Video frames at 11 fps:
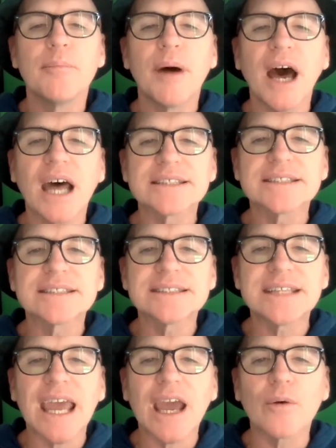
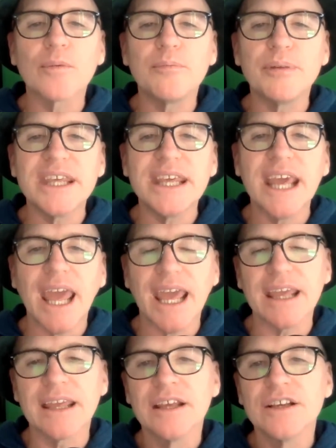Pottstown,
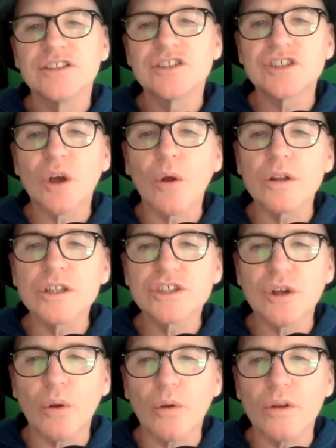PA, Soul
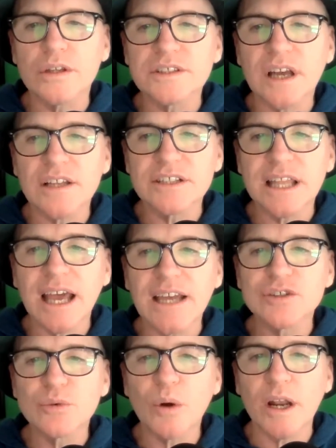Joel's on
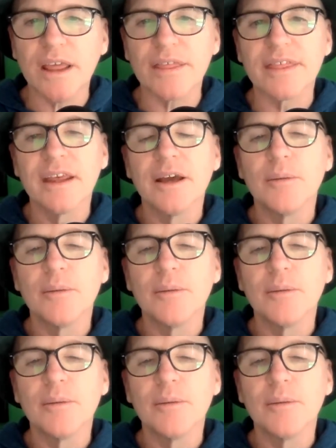July 20th.